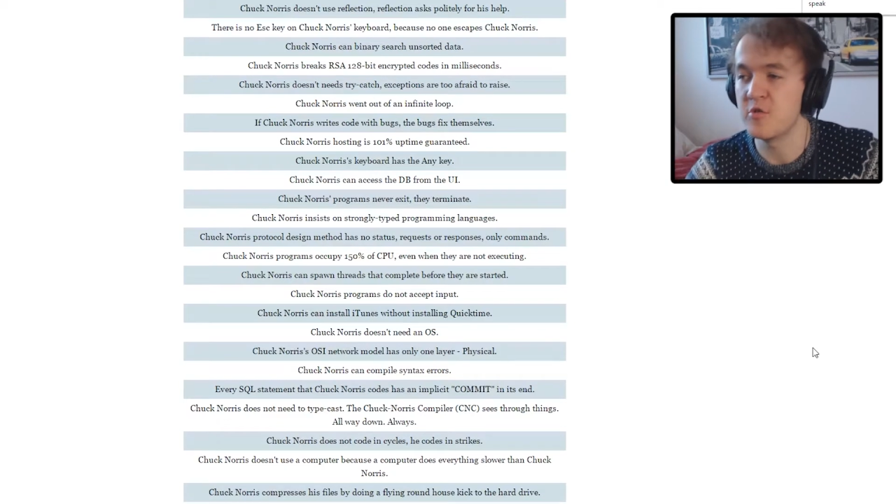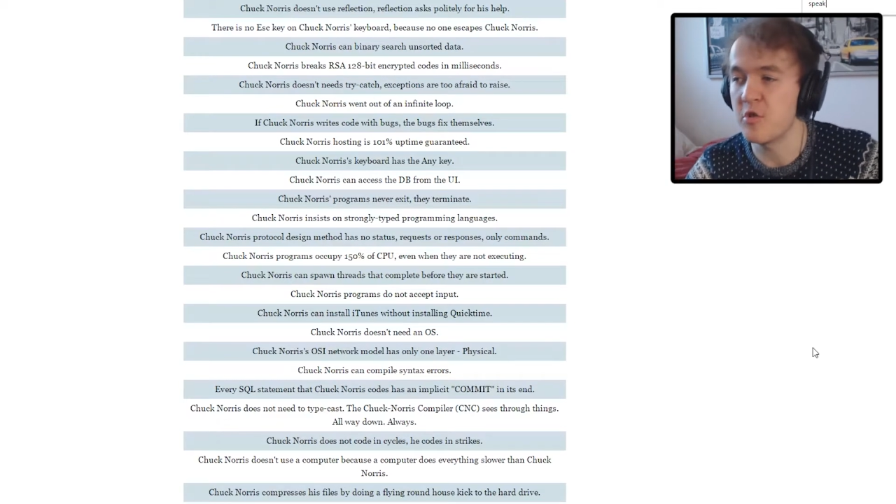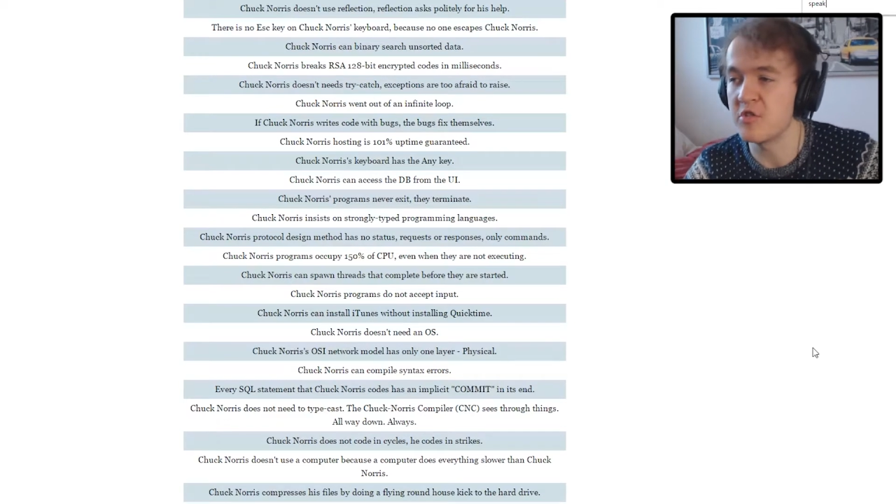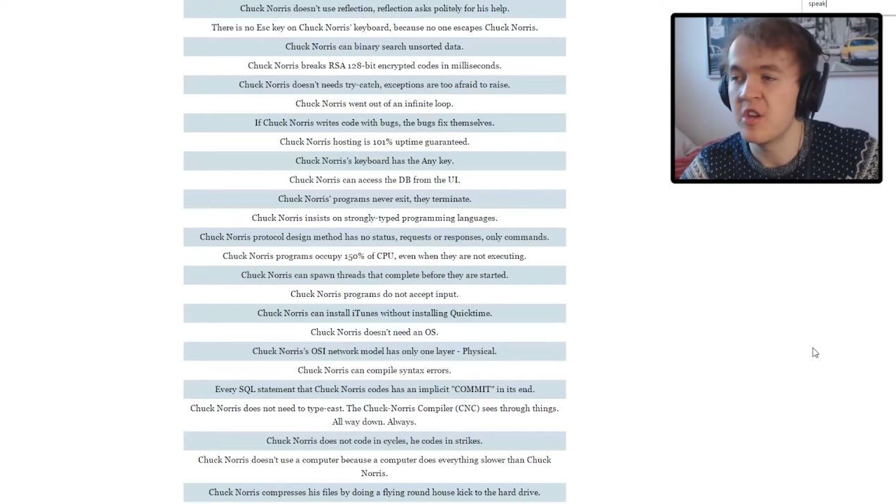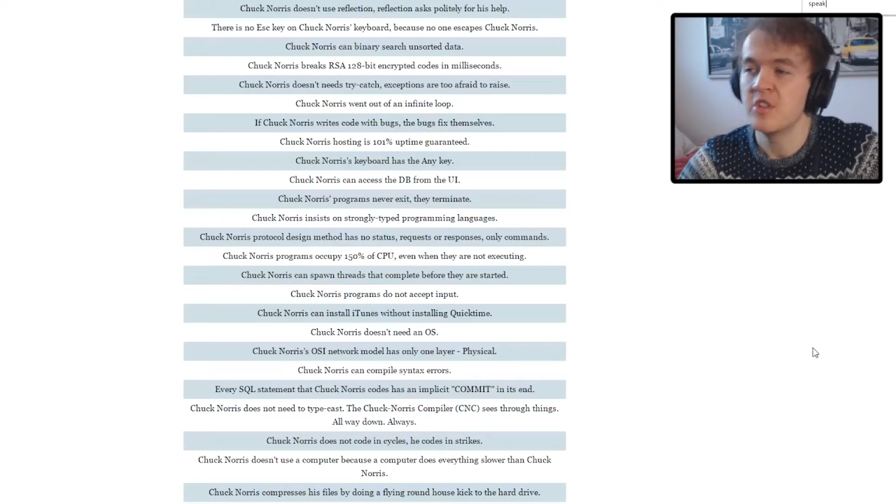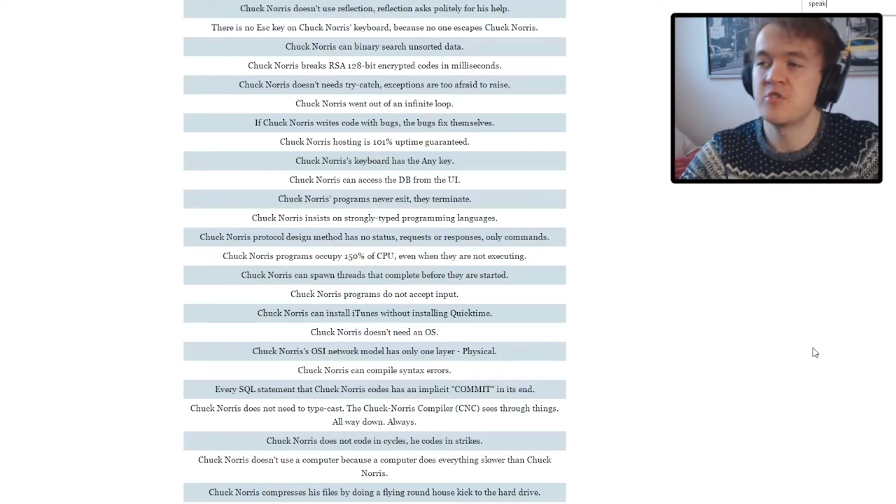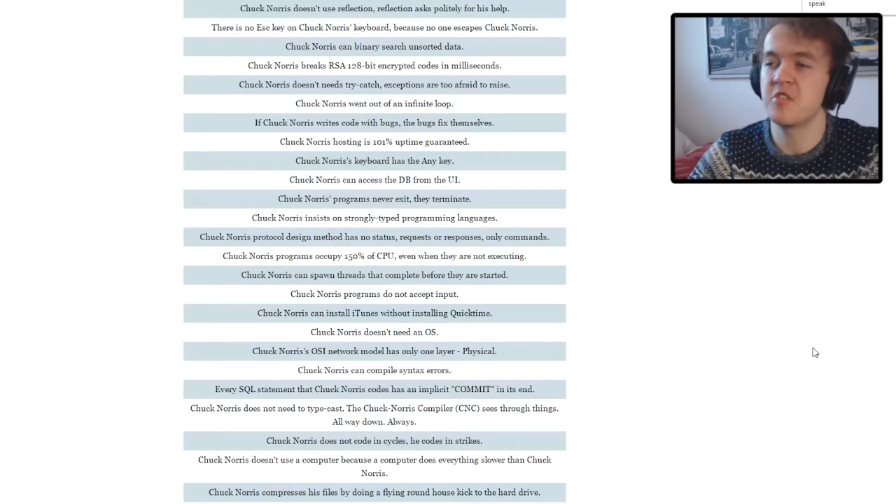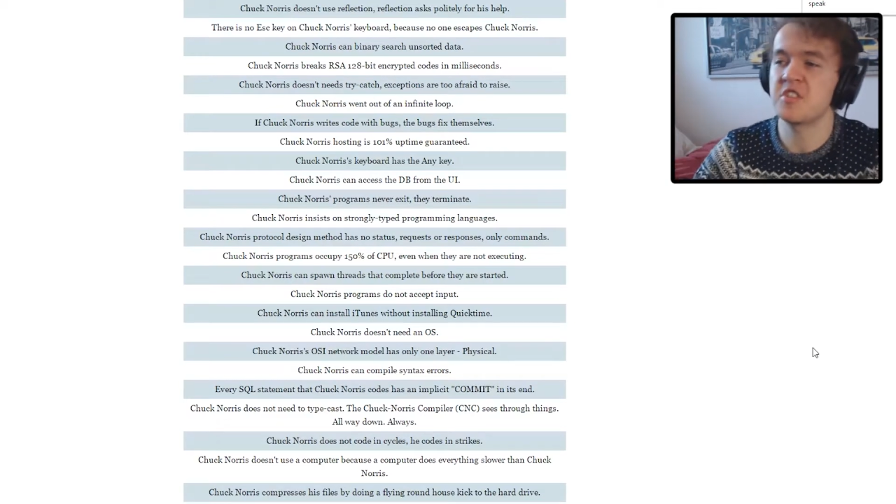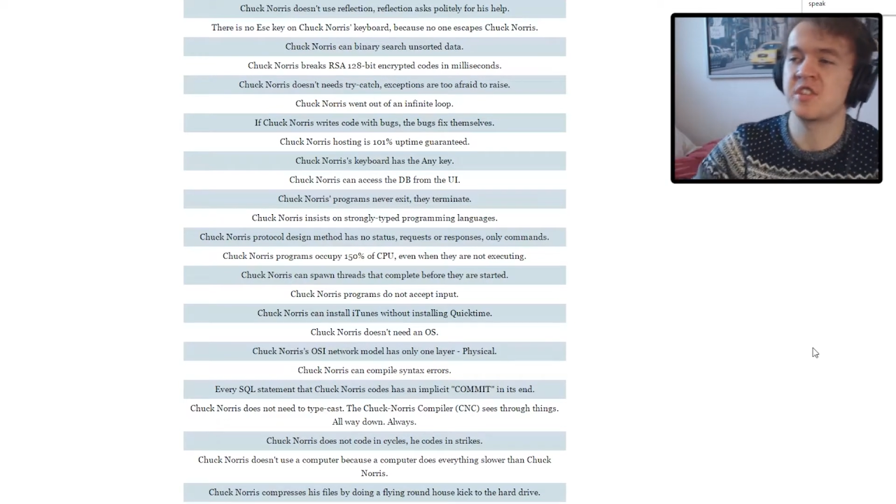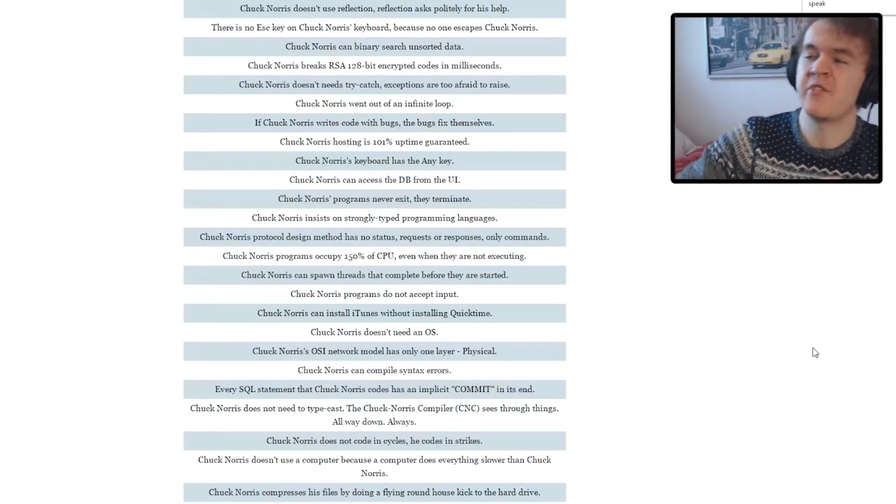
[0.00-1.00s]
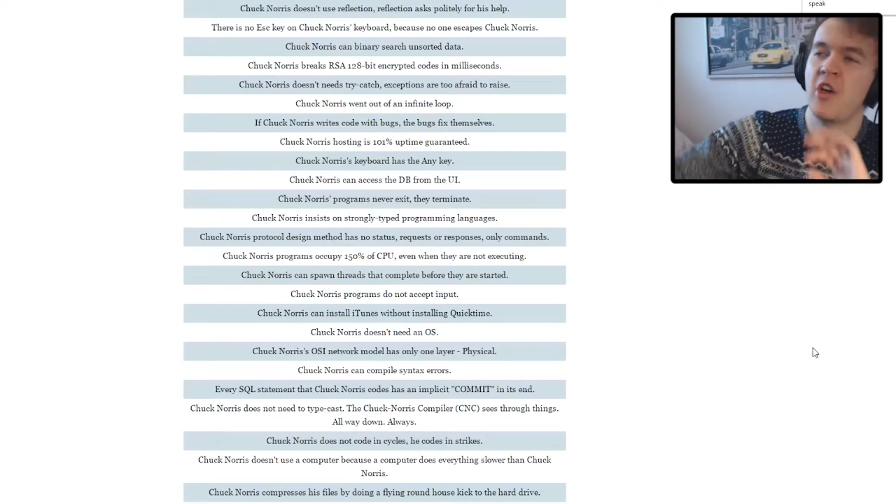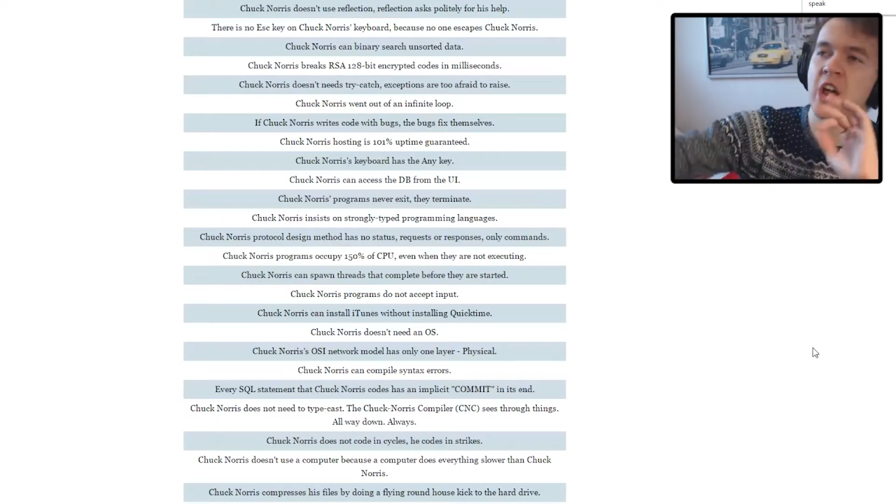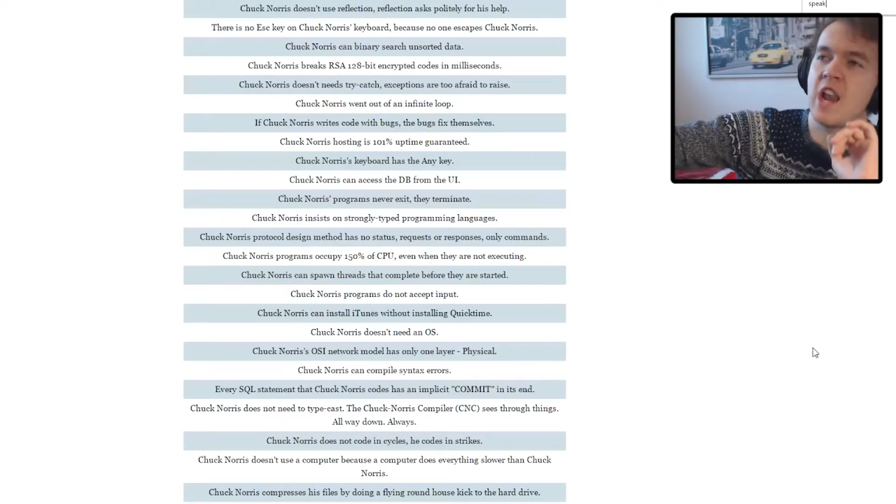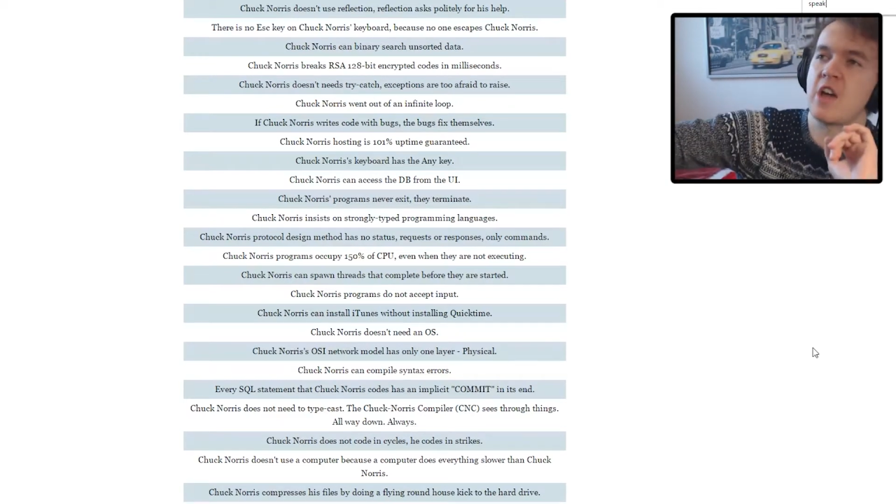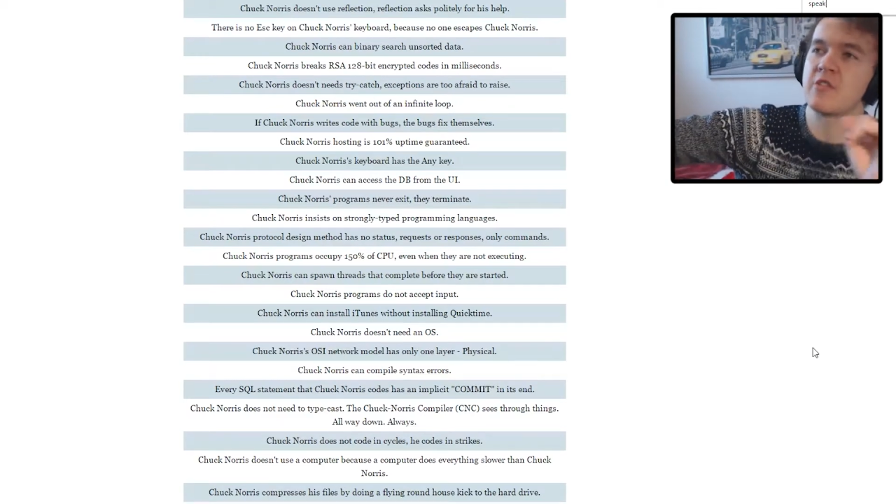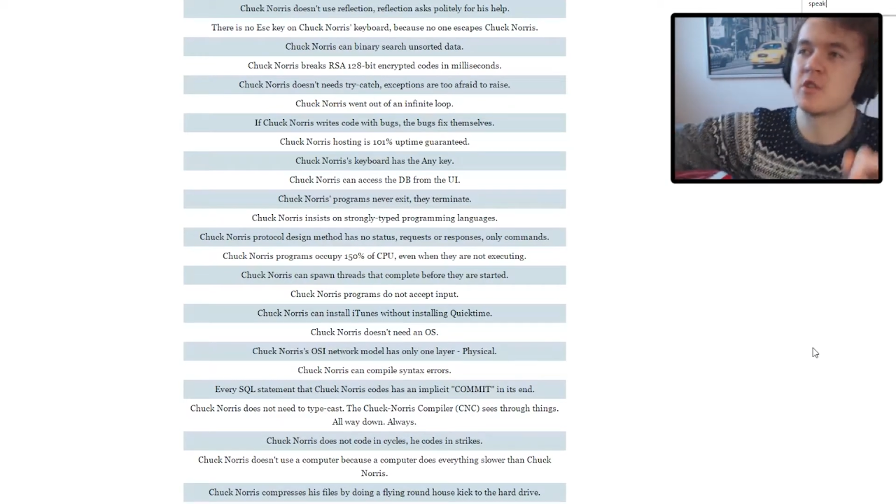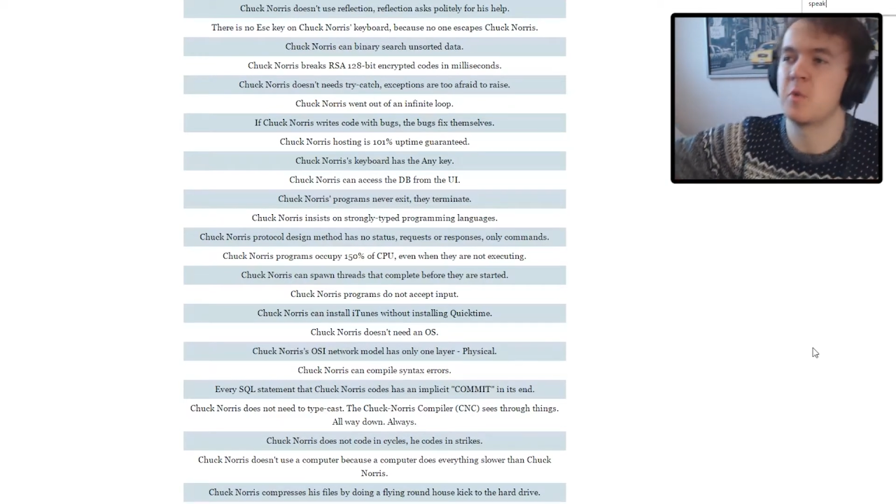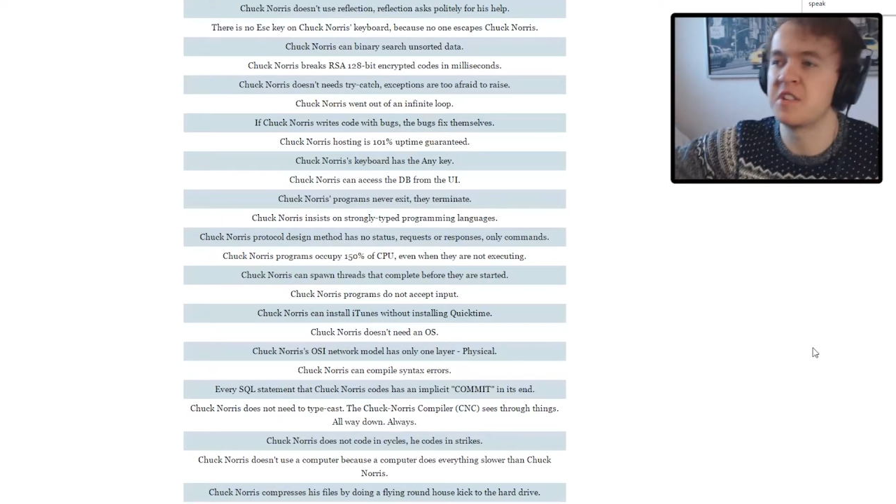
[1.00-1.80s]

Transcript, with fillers: and you got you, you got yourself a hilarious,